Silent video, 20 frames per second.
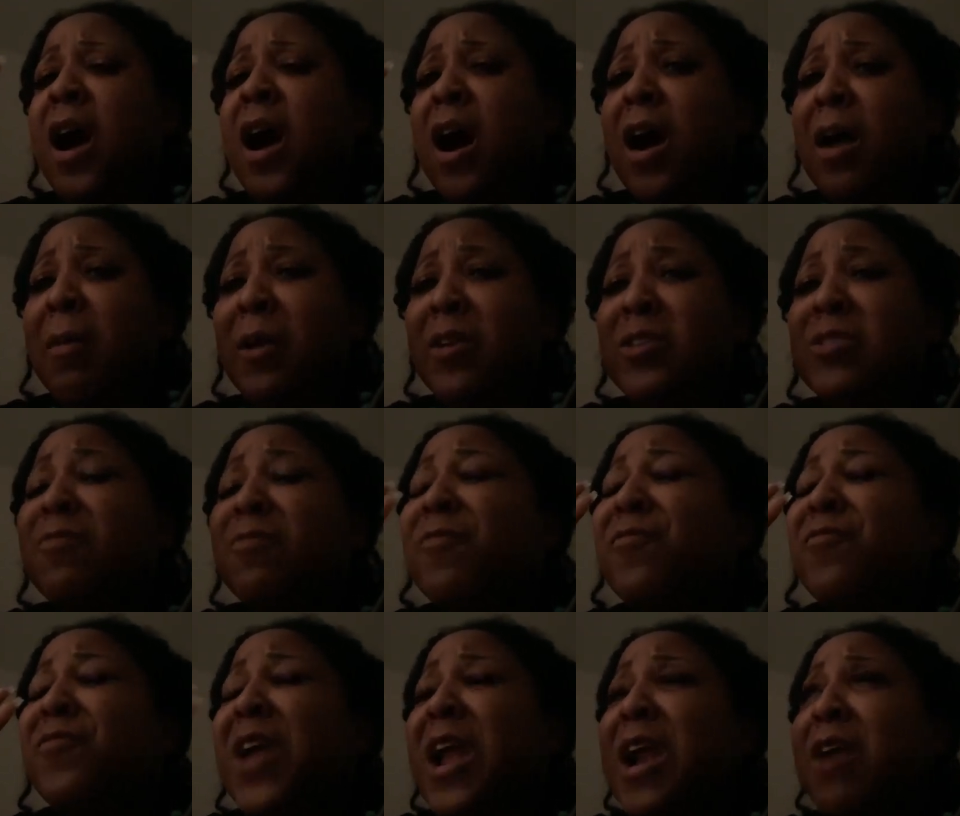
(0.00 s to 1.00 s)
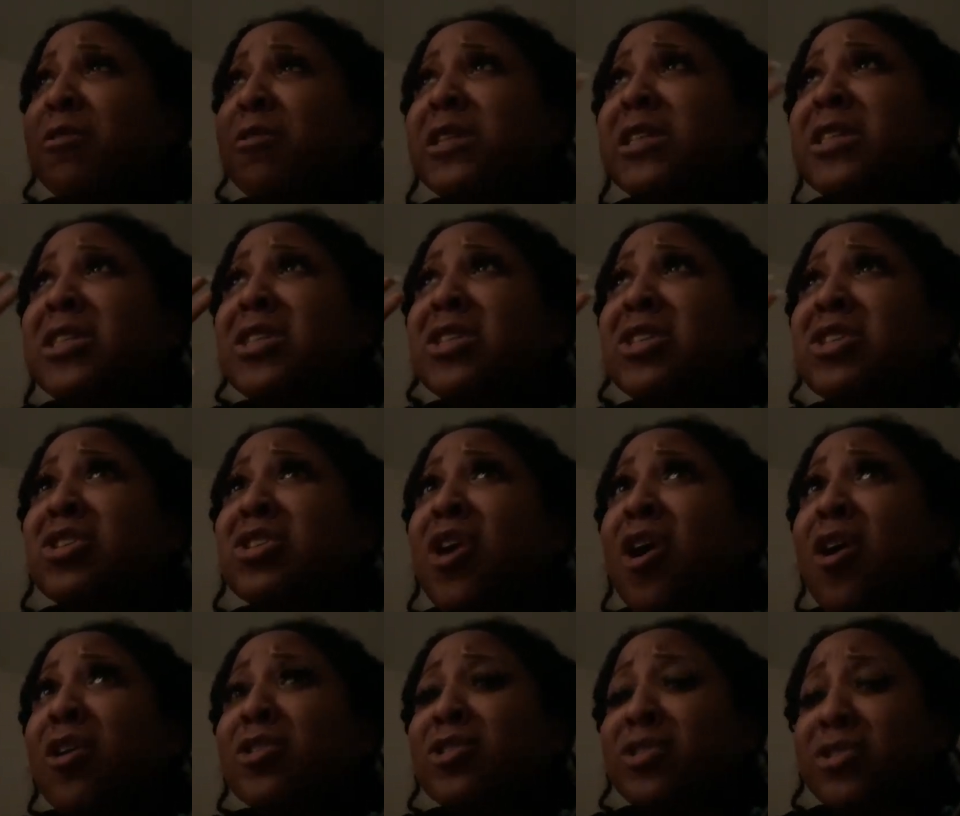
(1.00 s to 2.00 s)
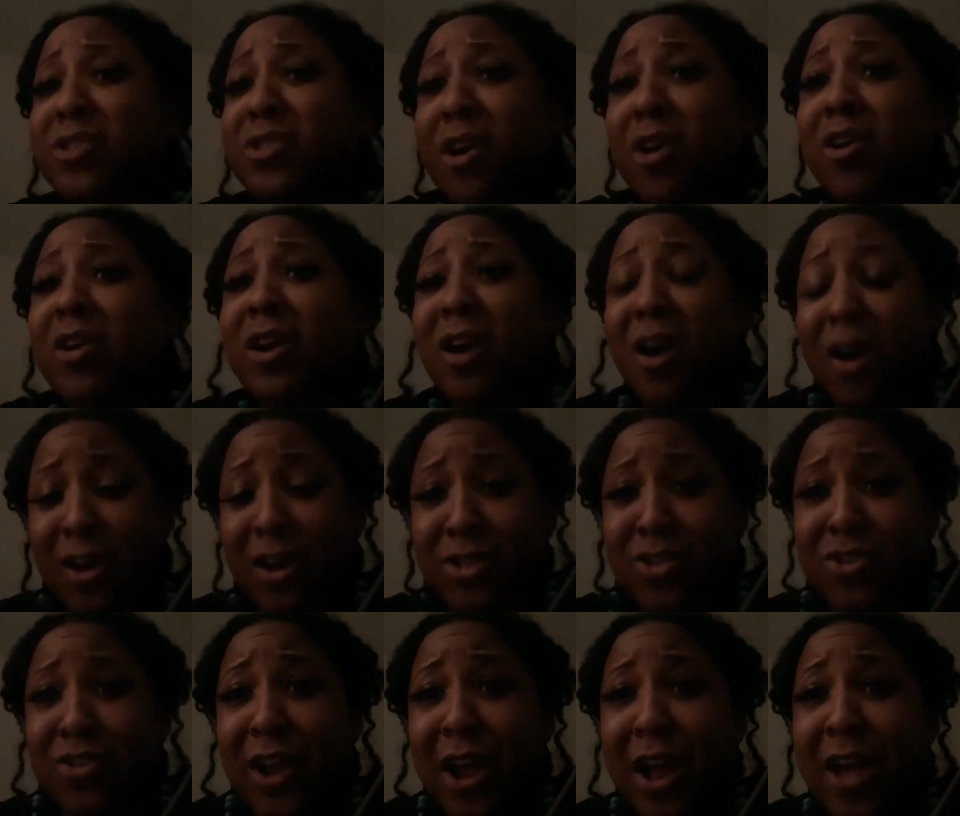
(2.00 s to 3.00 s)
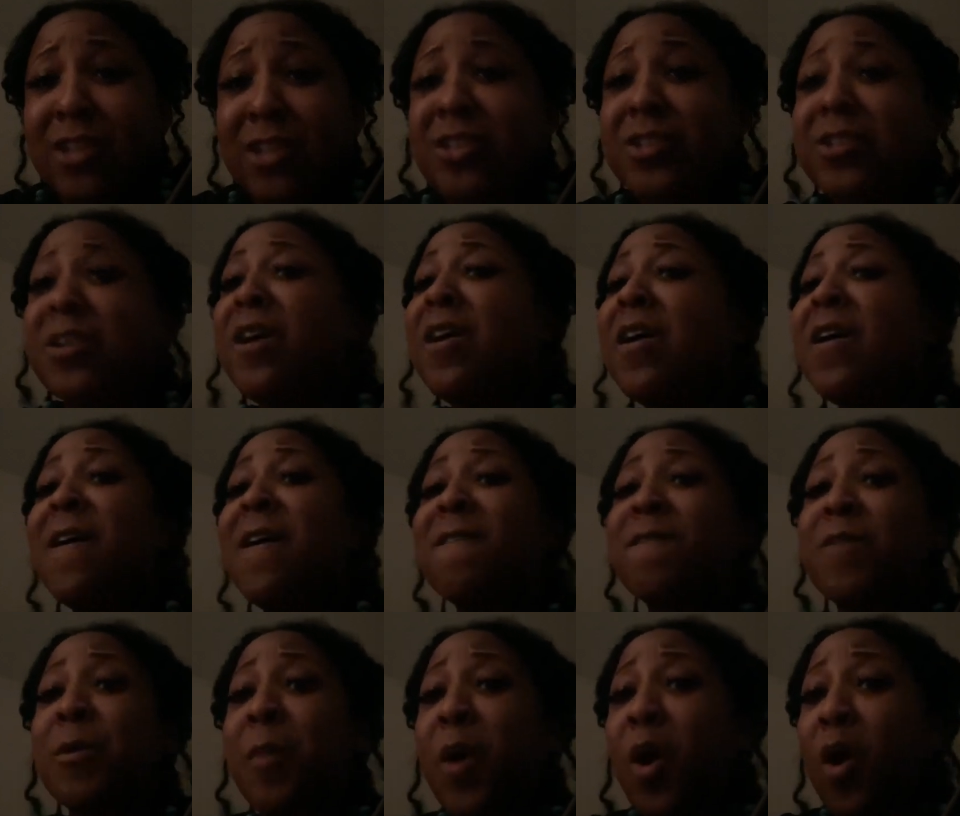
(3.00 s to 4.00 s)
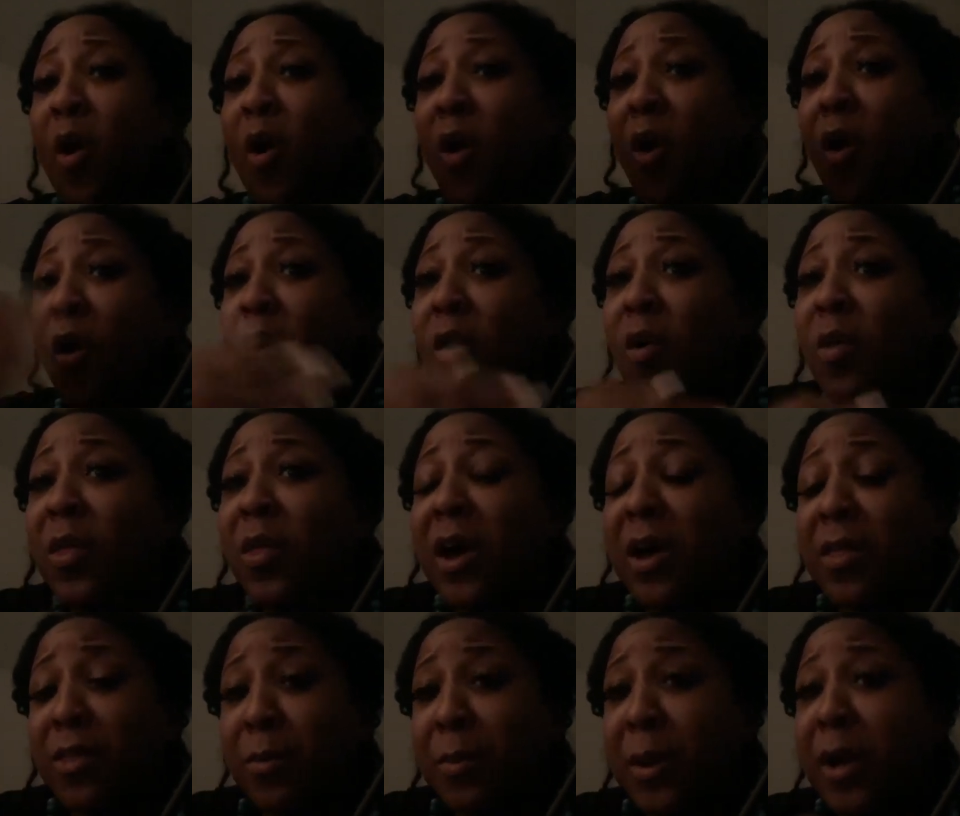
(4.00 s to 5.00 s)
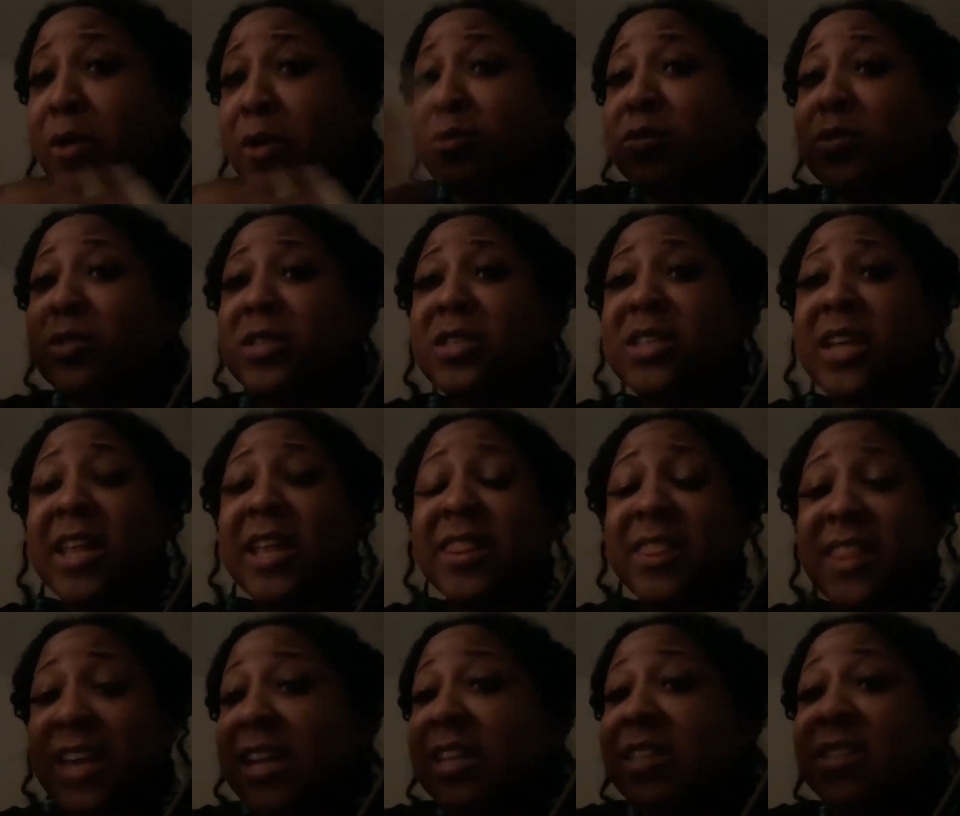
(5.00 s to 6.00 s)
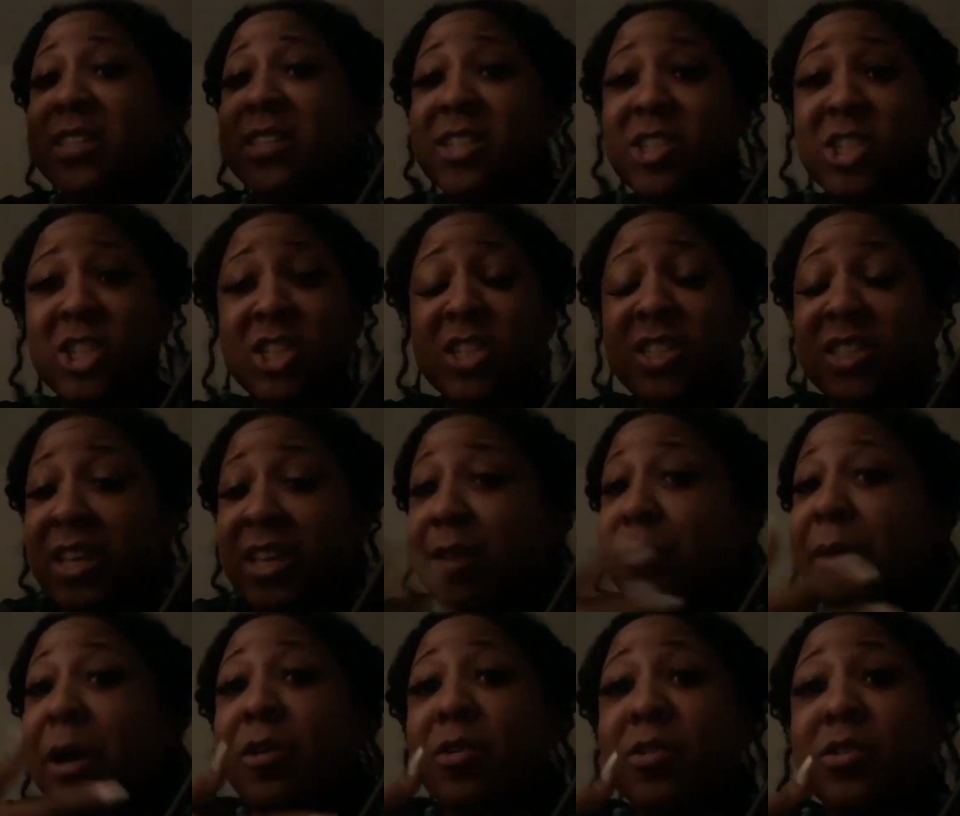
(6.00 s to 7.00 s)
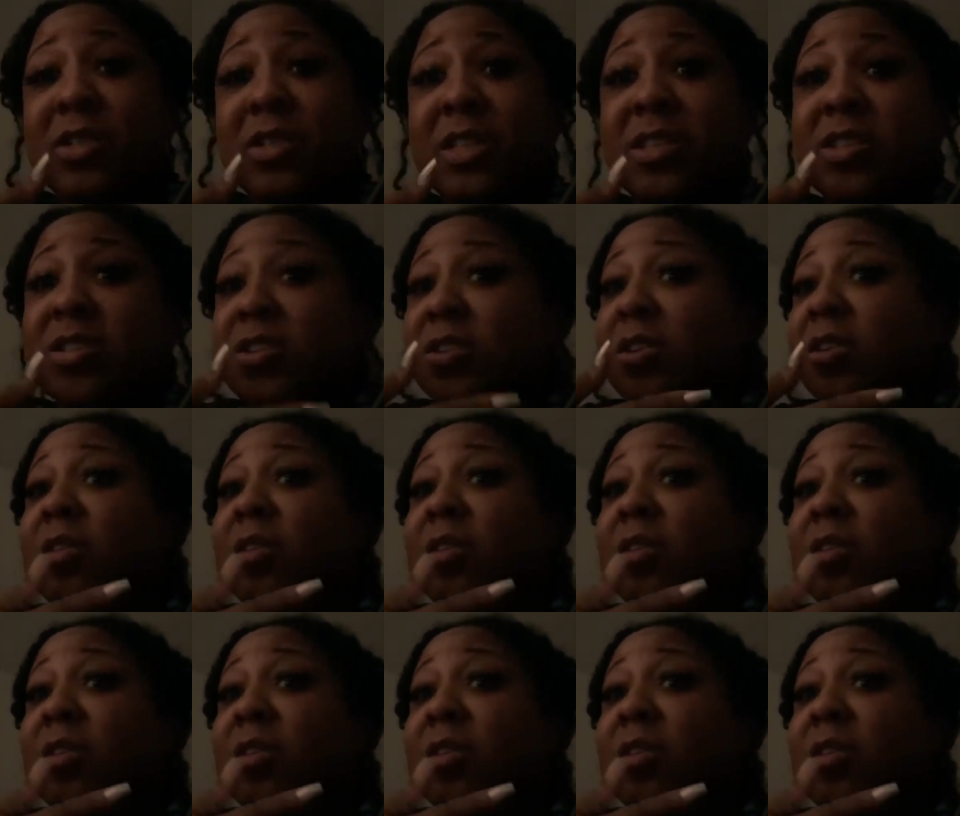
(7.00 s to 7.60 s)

a very stark, stark contrast from all the other posts and things that she said about her sister.